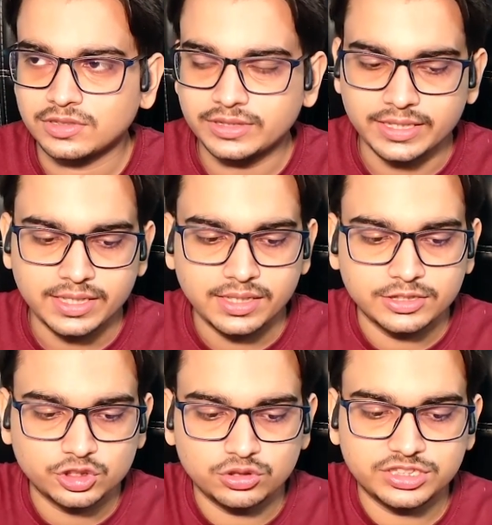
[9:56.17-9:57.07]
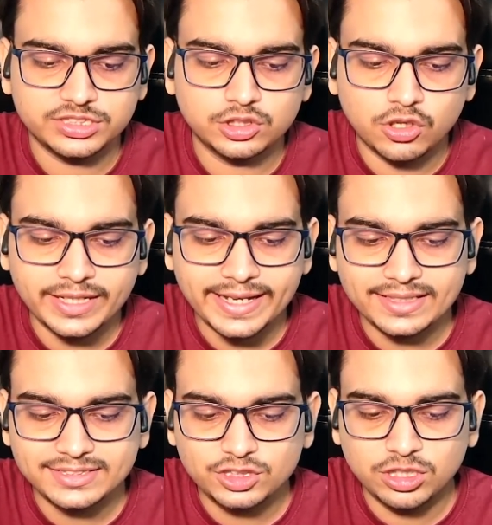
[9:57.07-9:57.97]
Okay, so this is not
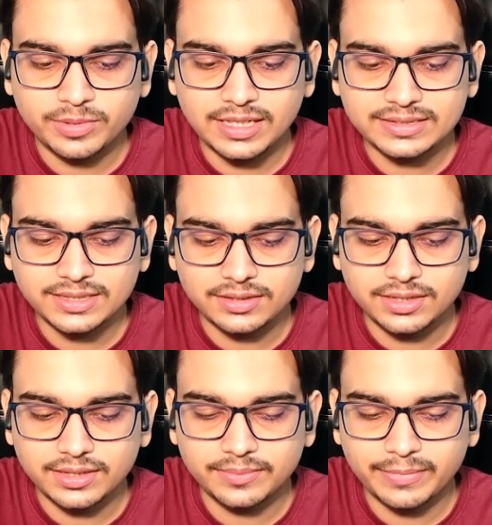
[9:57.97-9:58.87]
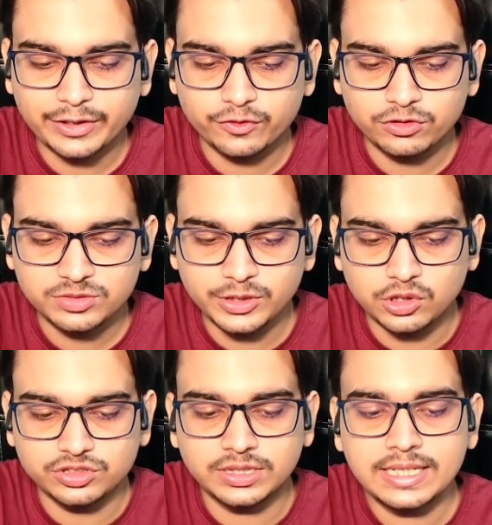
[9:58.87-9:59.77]
as durable as other microphones
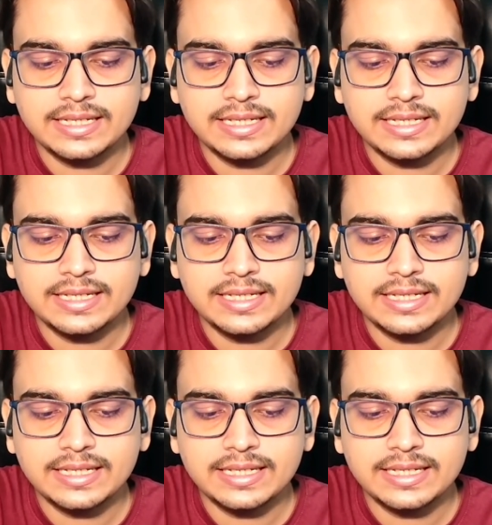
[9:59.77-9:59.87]
because